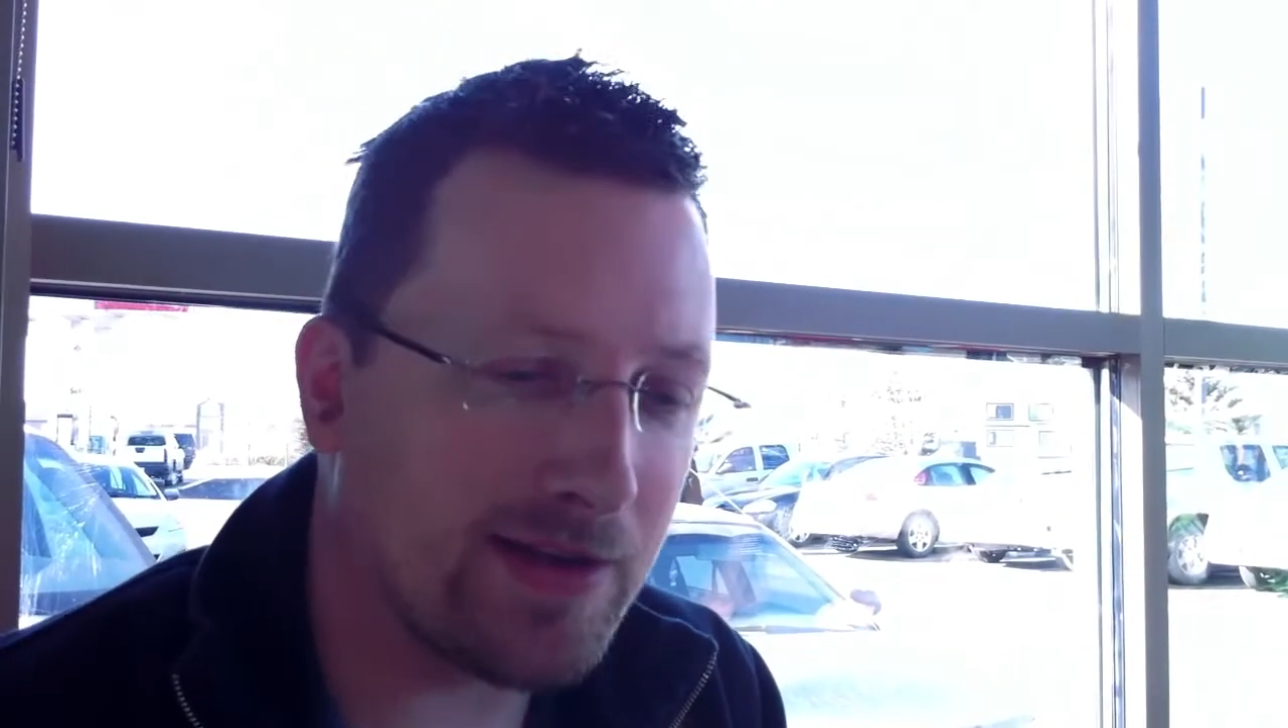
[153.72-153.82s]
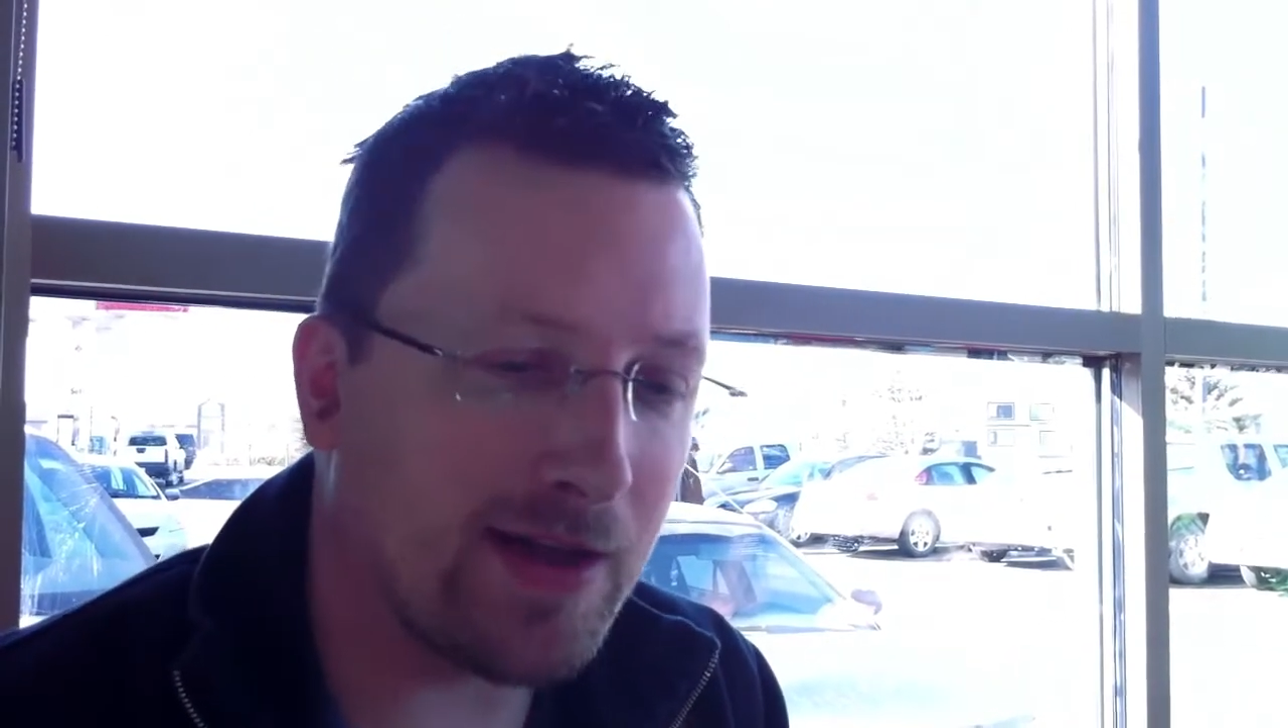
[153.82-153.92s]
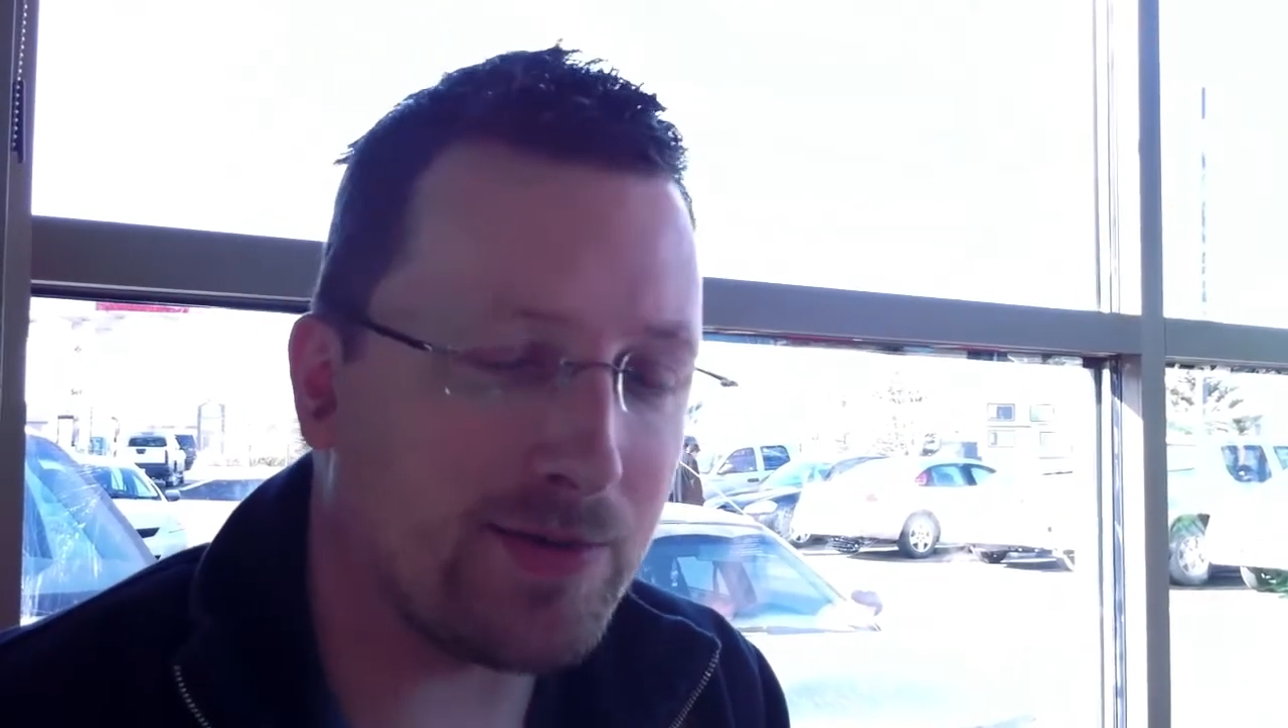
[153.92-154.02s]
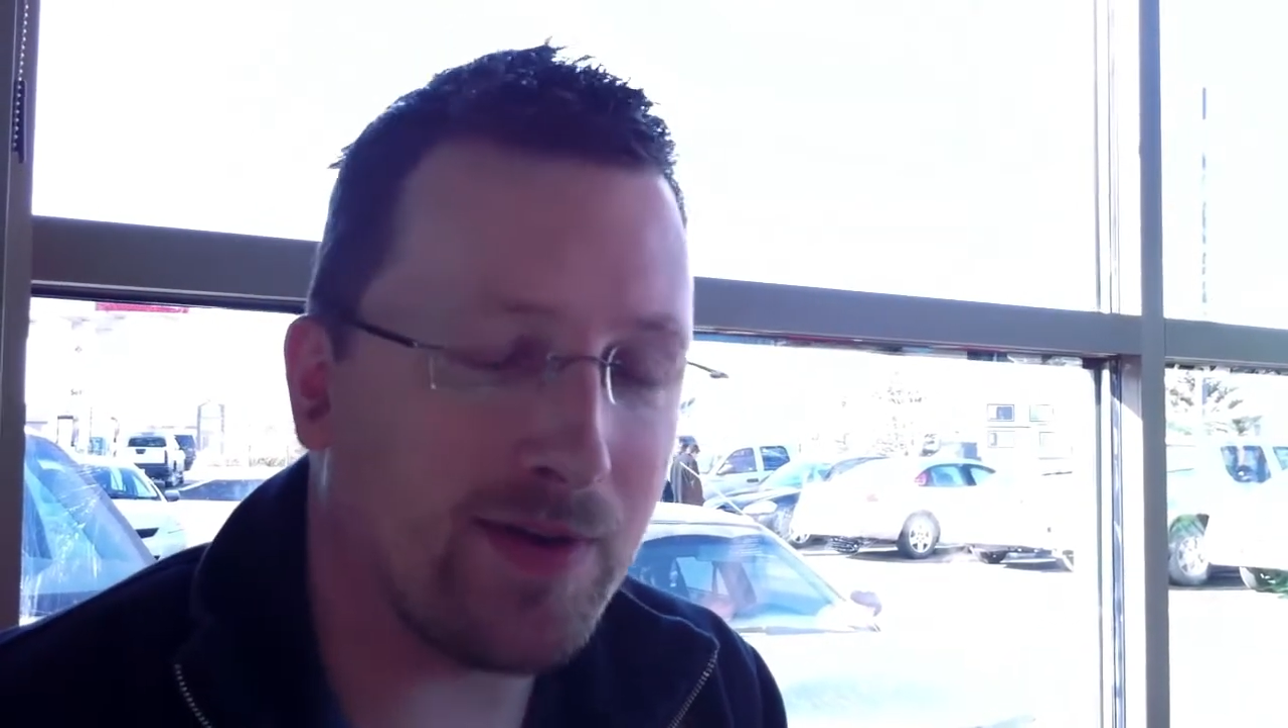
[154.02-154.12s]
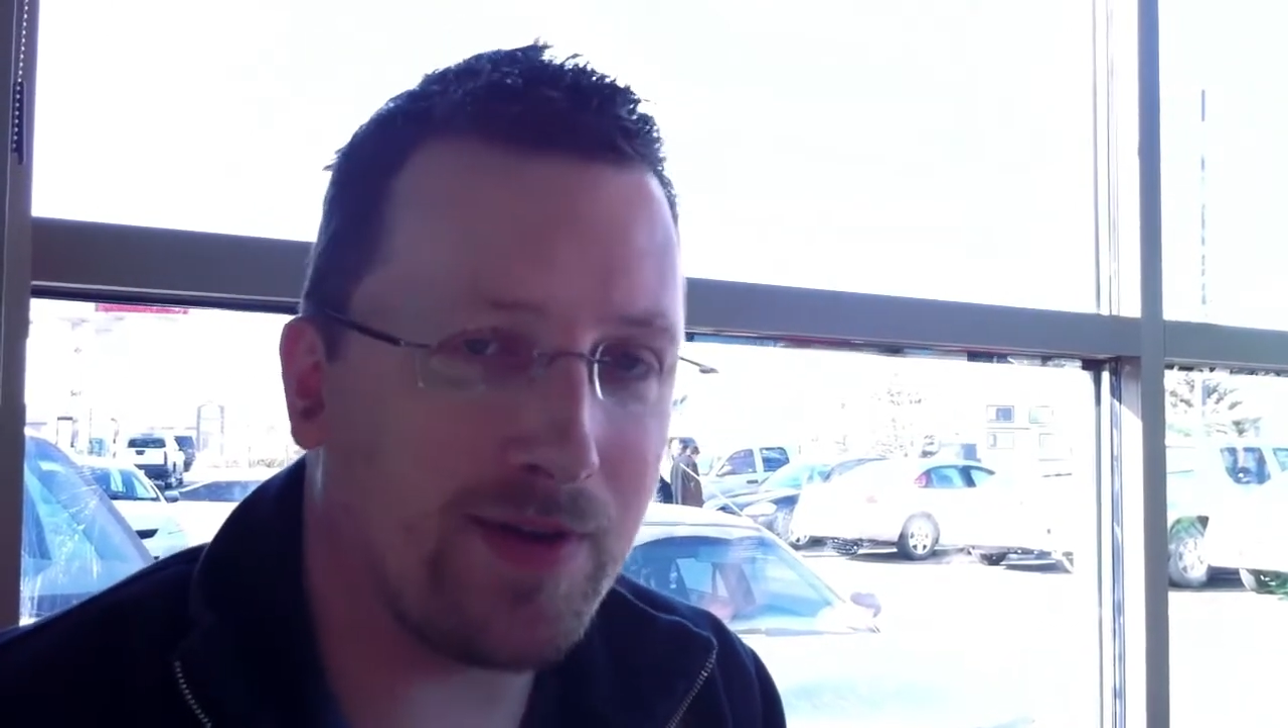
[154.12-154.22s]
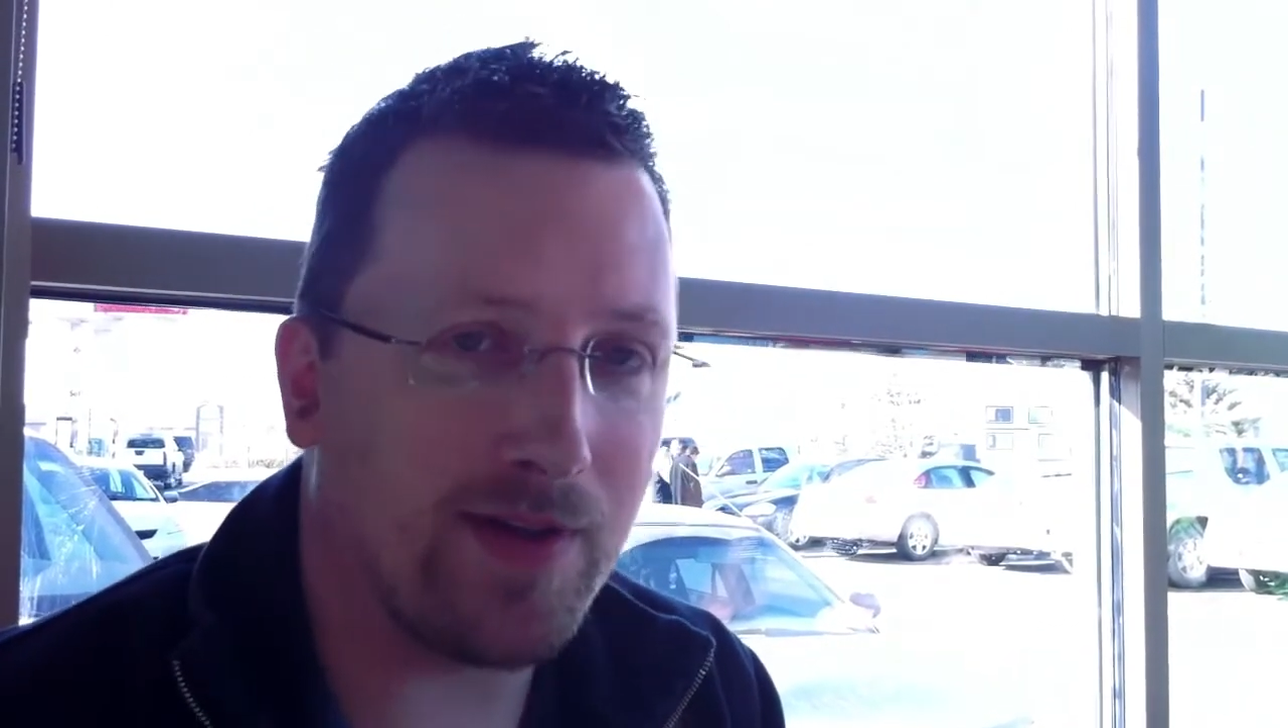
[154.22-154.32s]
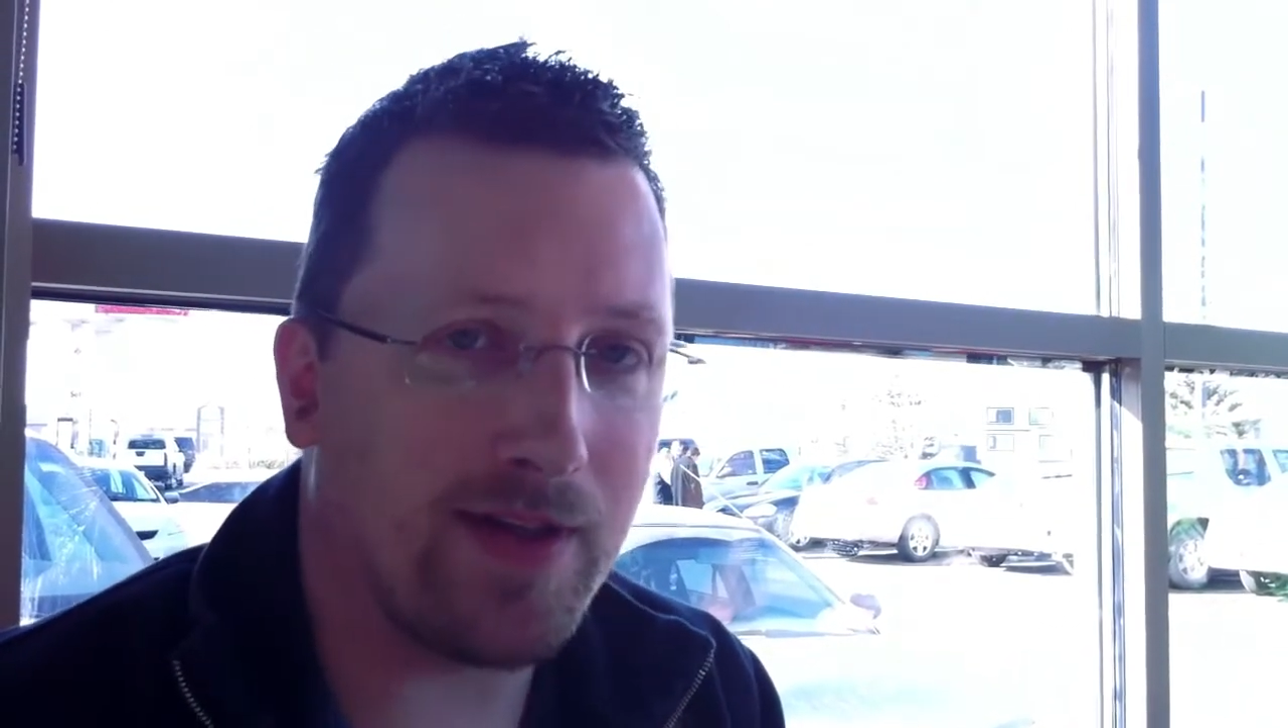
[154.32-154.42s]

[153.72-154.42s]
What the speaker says: And so that's what you've